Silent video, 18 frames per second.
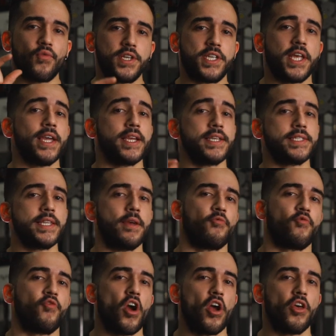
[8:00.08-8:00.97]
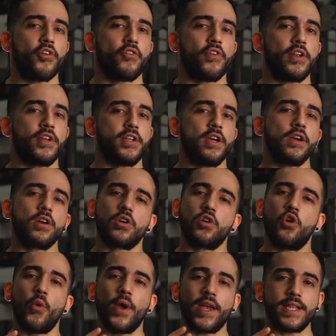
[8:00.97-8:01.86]
we take a step further and
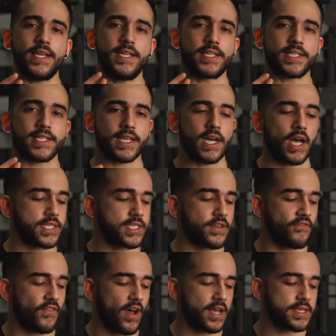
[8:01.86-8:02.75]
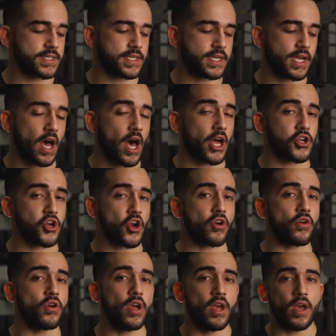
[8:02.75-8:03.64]
quickly discuss fasted
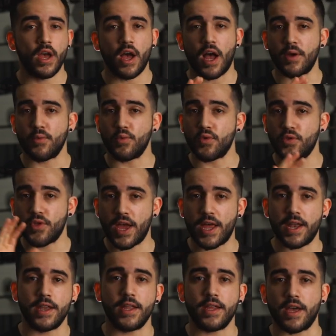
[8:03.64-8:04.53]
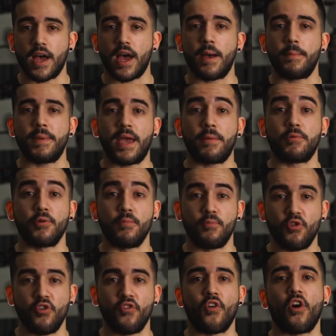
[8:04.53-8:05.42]
cardio, I will then be able to
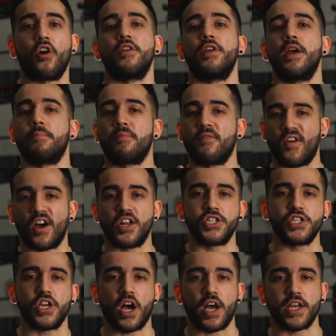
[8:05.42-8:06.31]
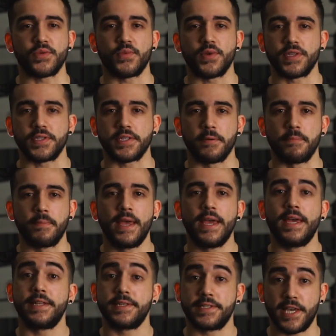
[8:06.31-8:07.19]
move on and provide you guys with some
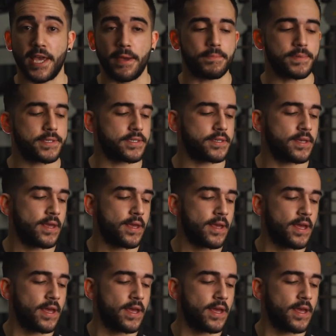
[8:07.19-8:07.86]
tips.